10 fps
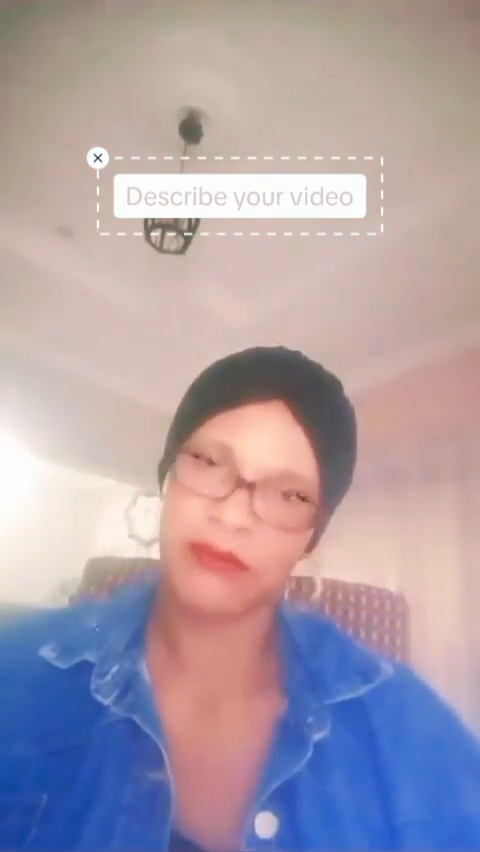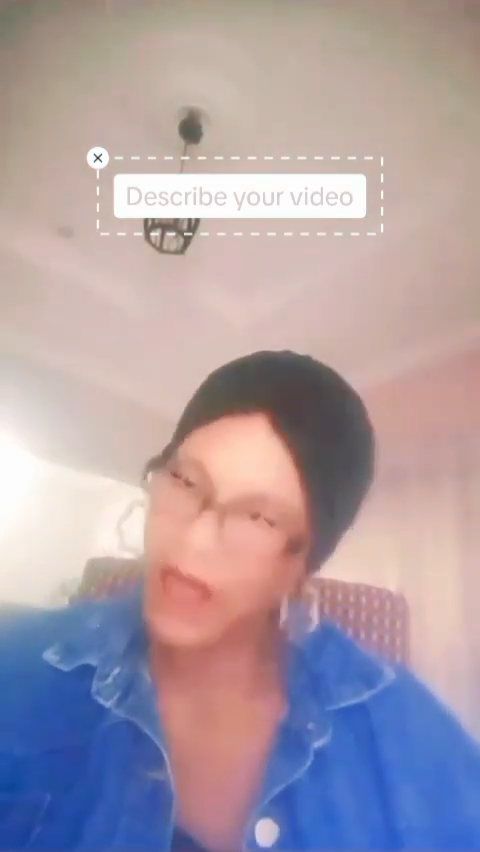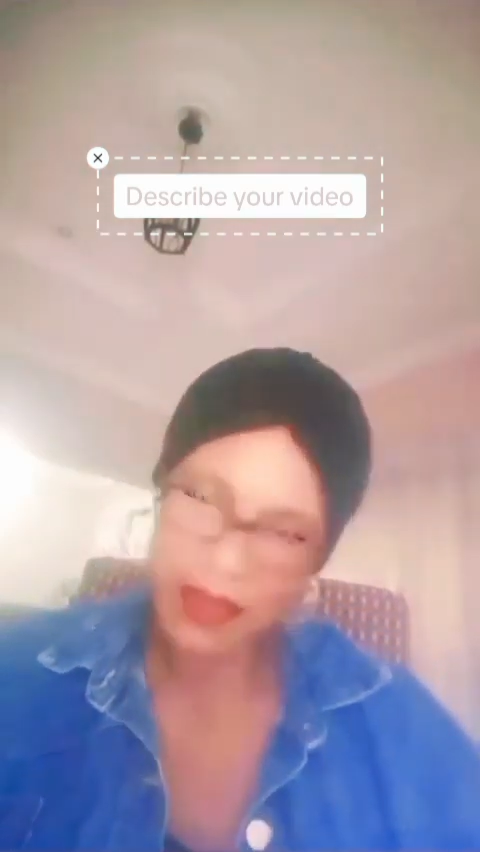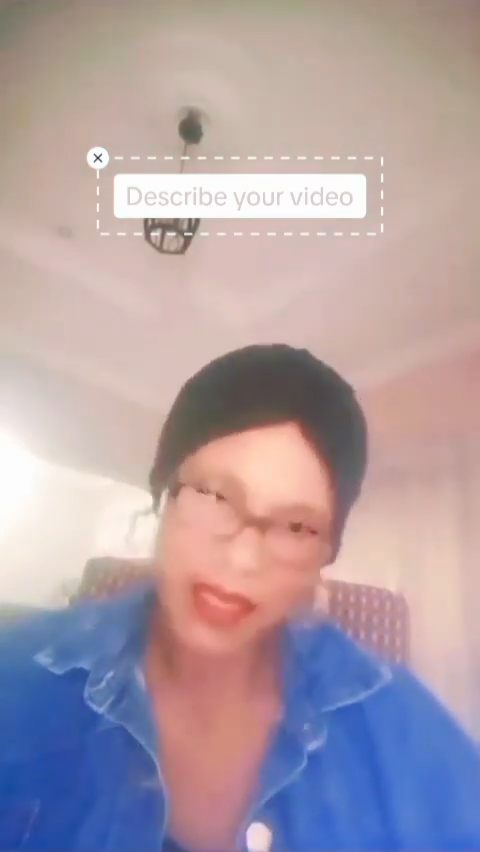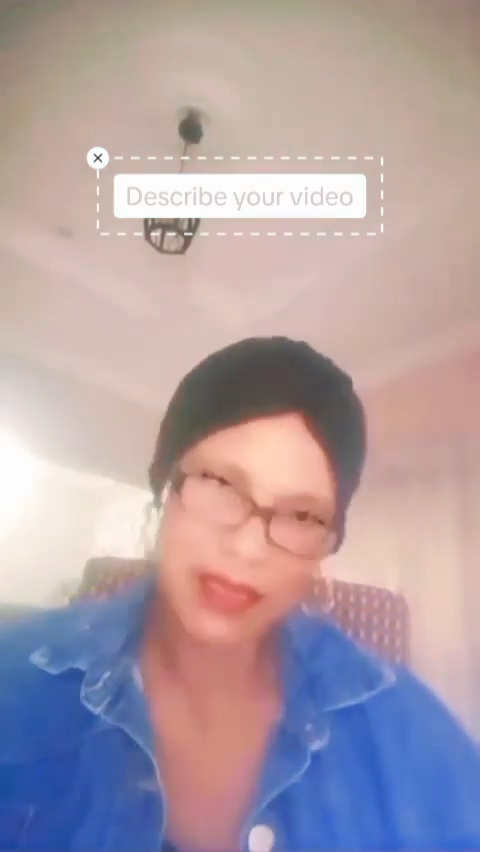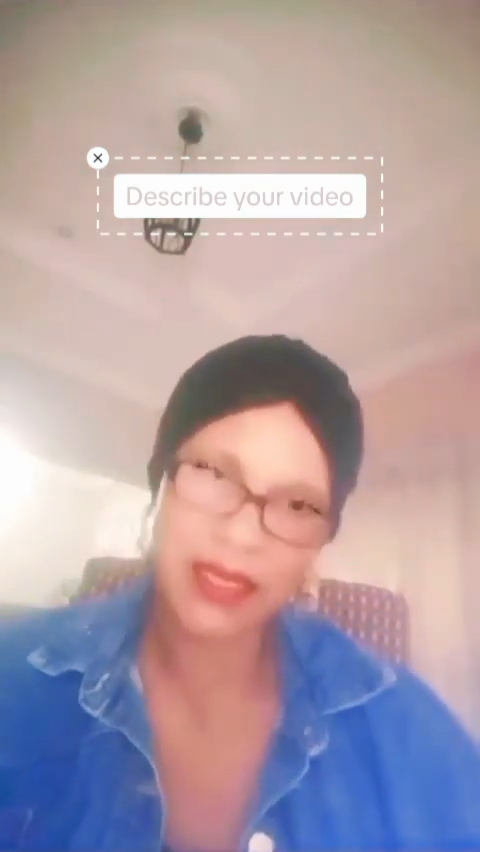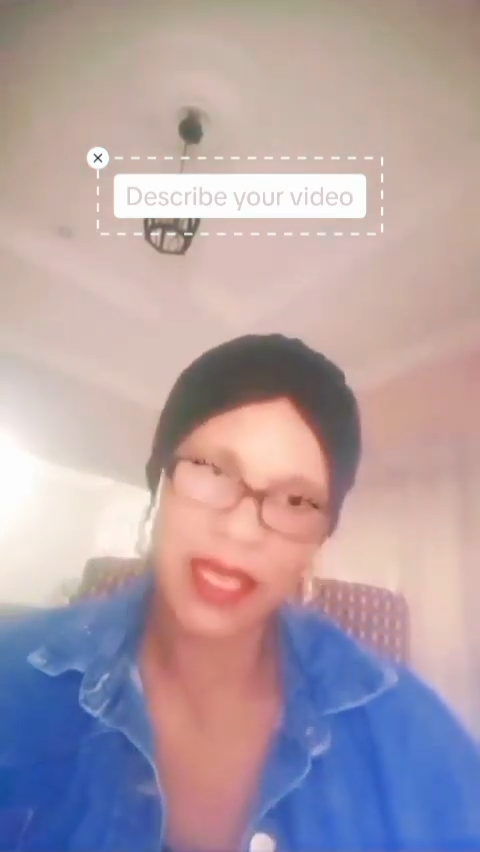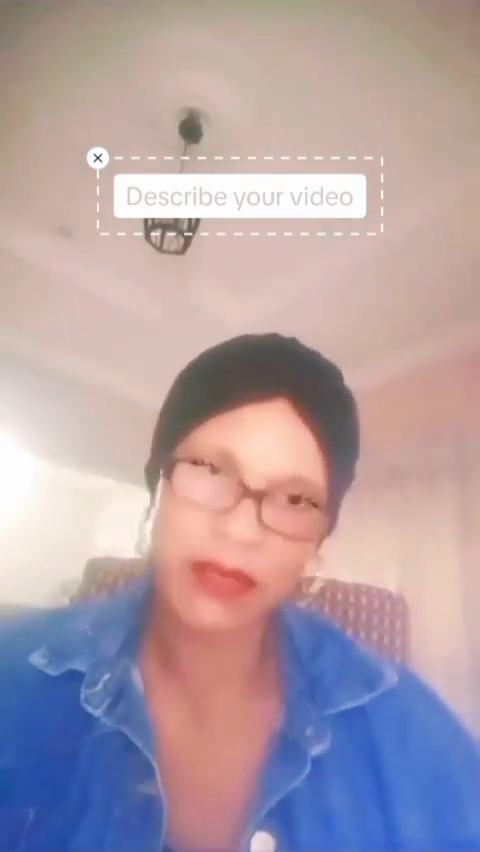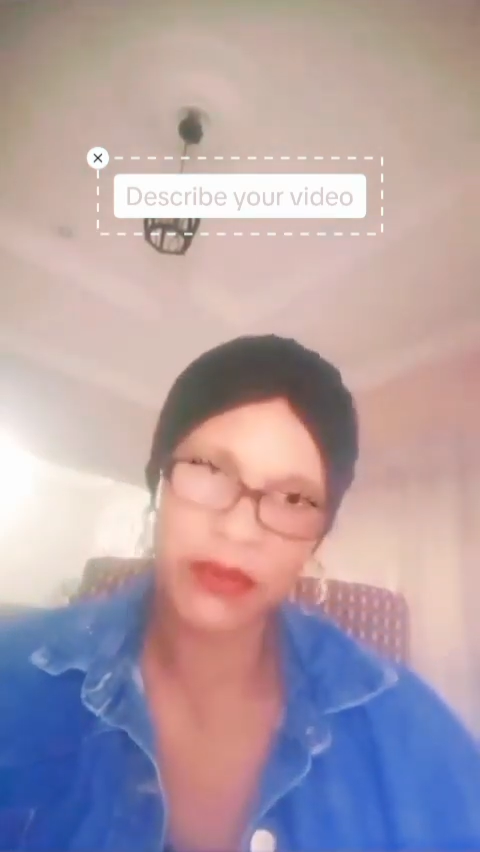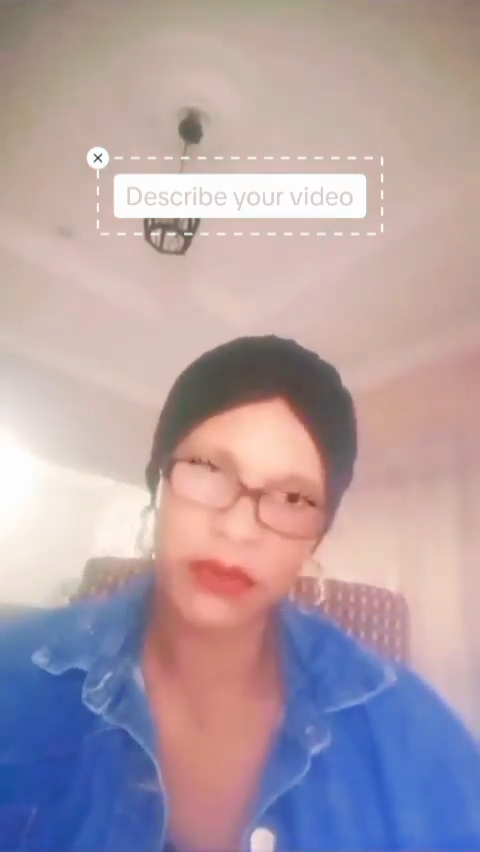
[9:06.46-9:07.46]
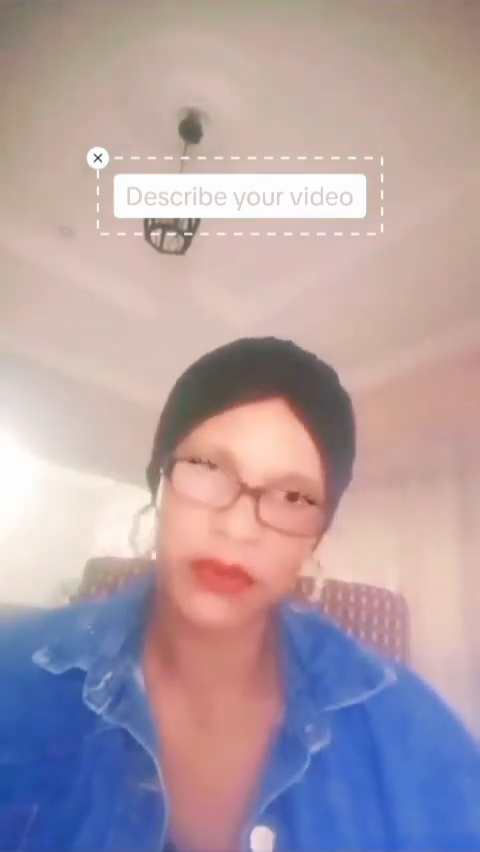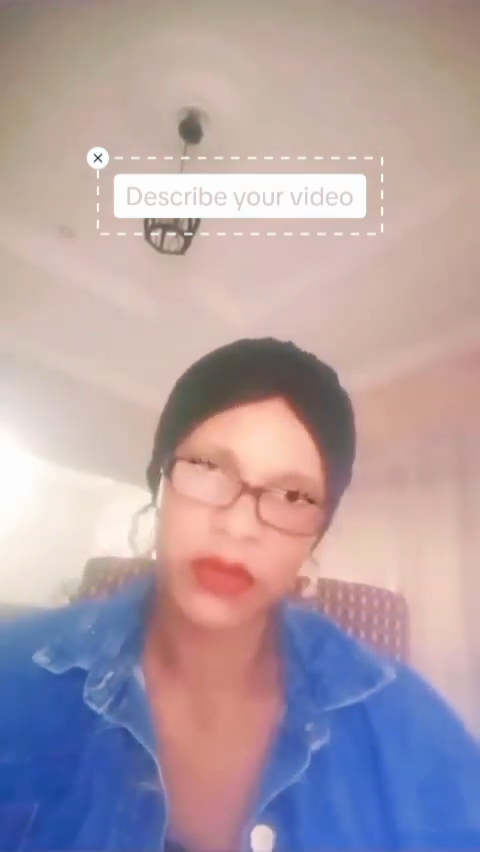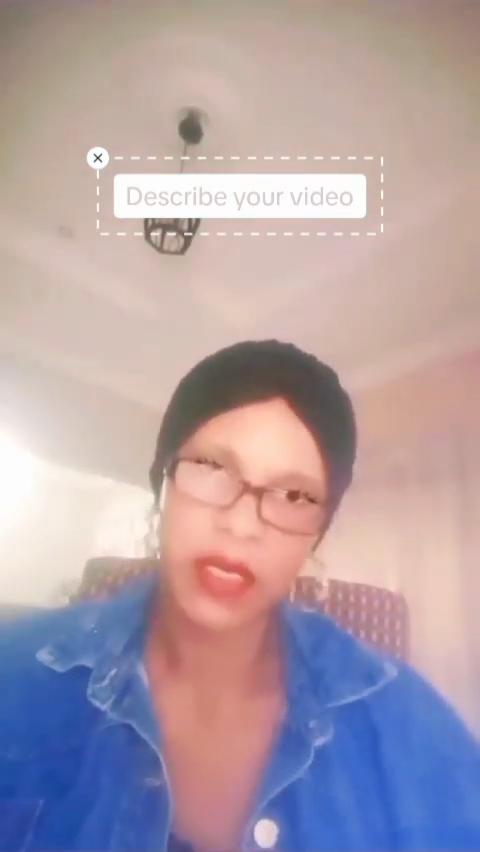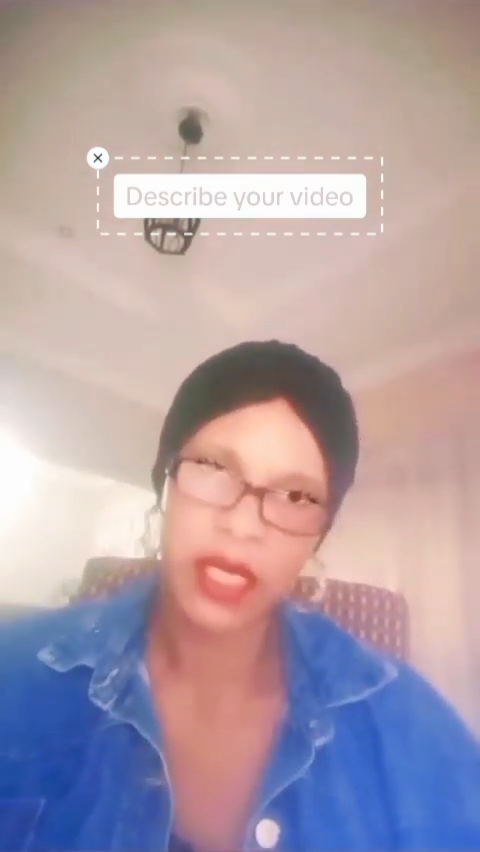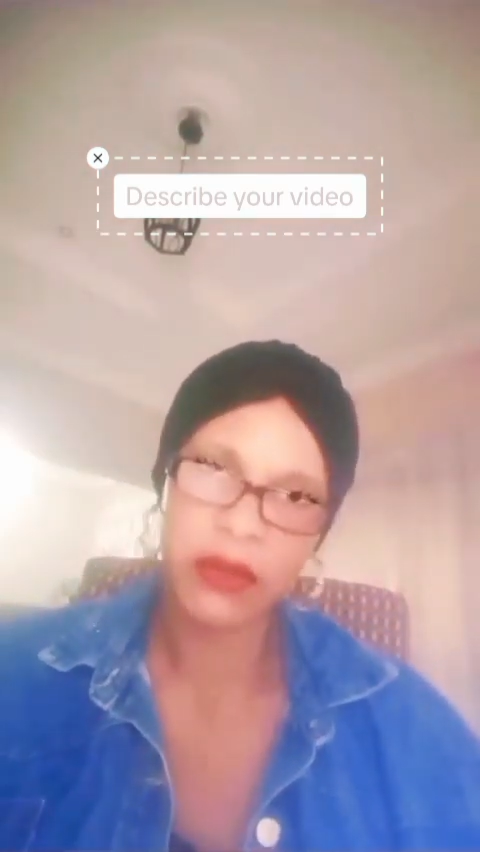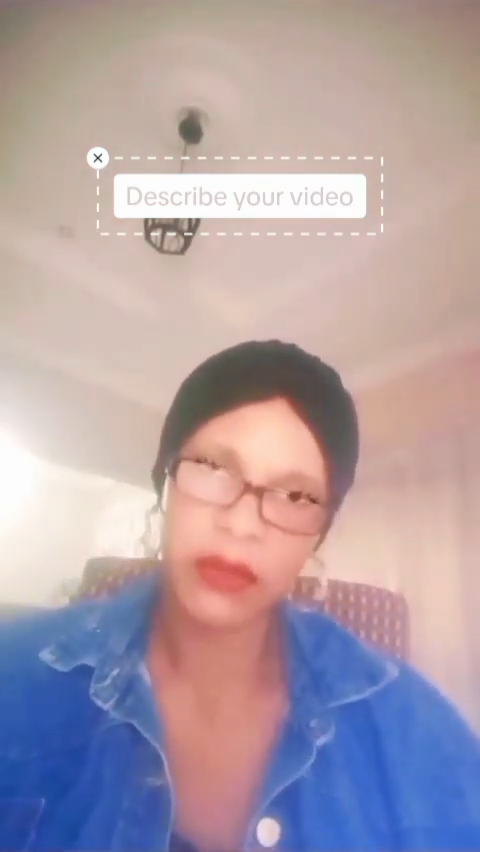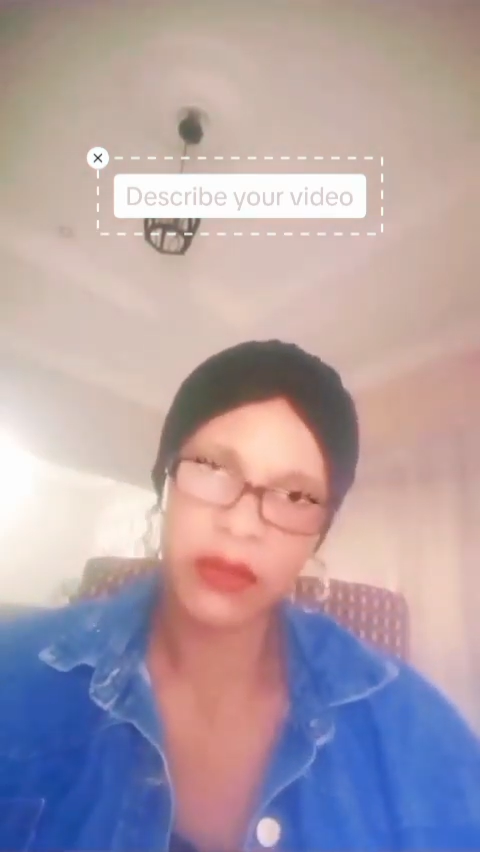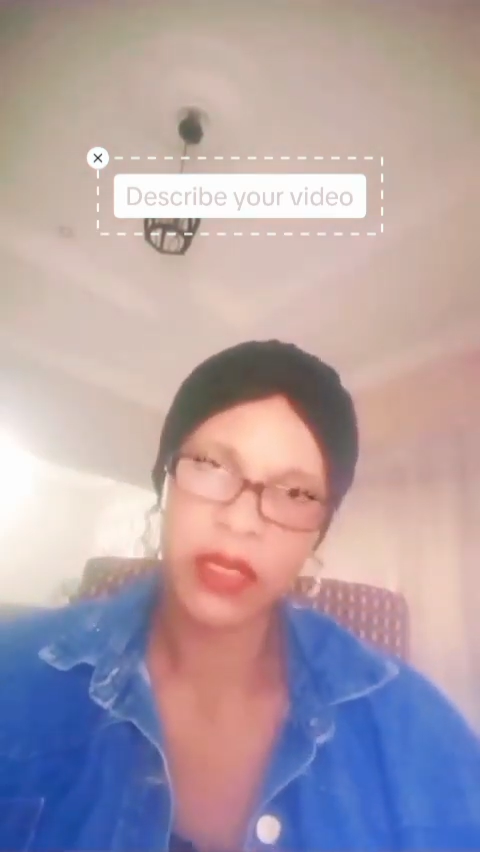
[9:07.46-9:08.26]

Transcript: Find that circle. You know,